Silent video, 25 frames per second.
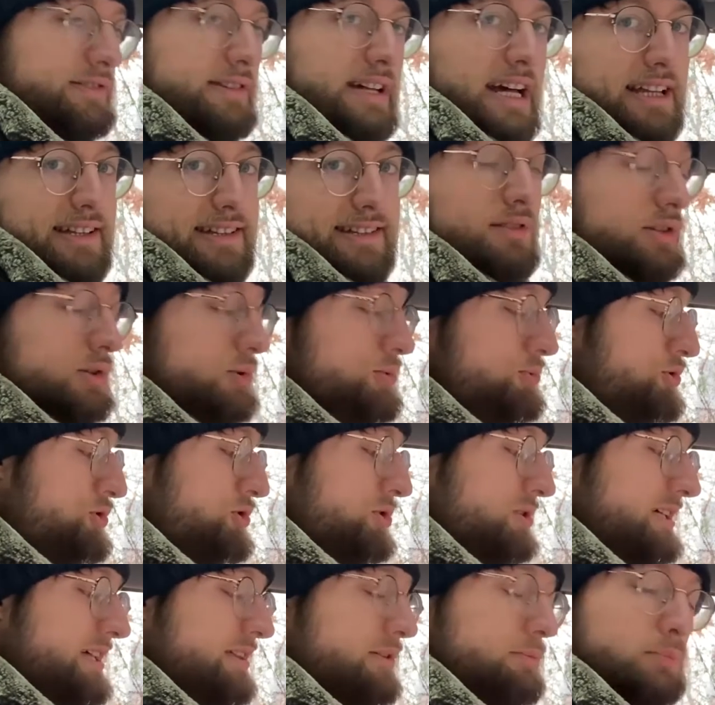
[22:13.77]
that's
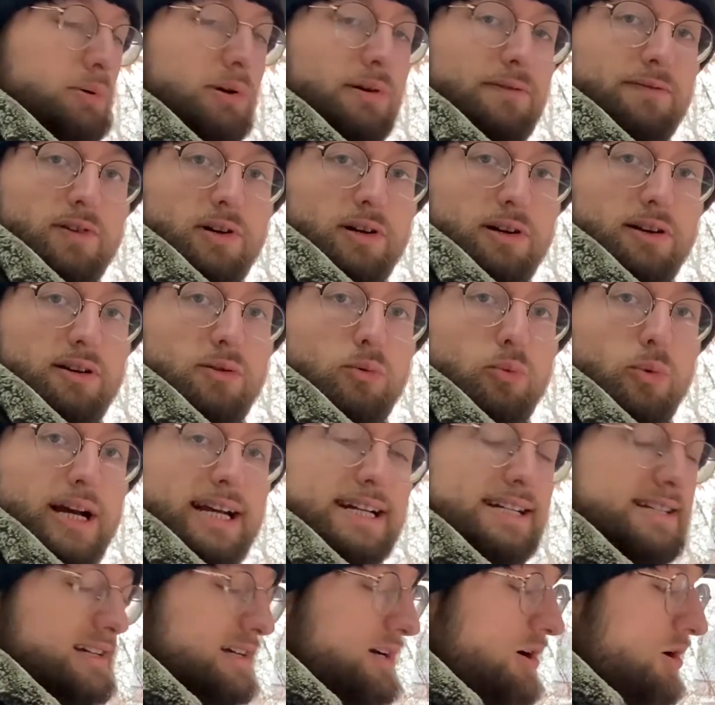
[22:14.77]
usually the preferred way
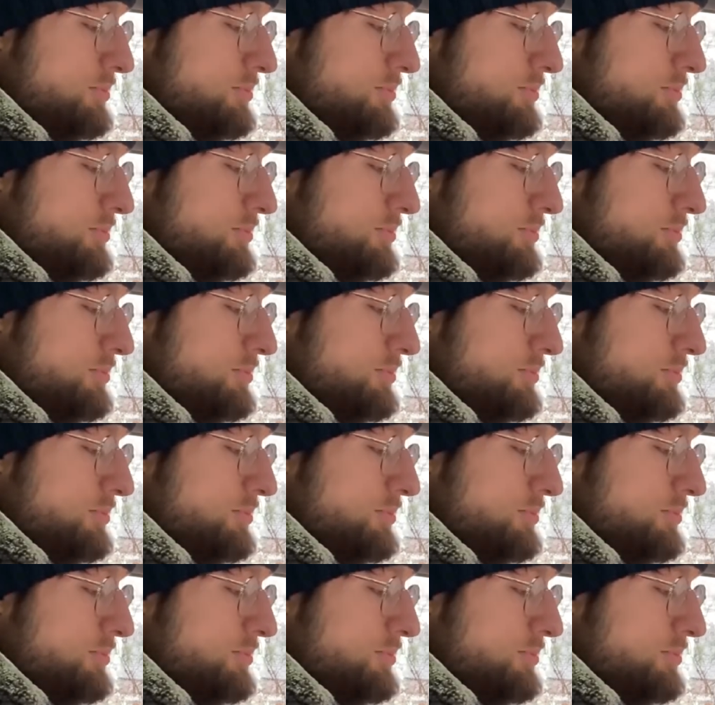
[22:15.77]
to go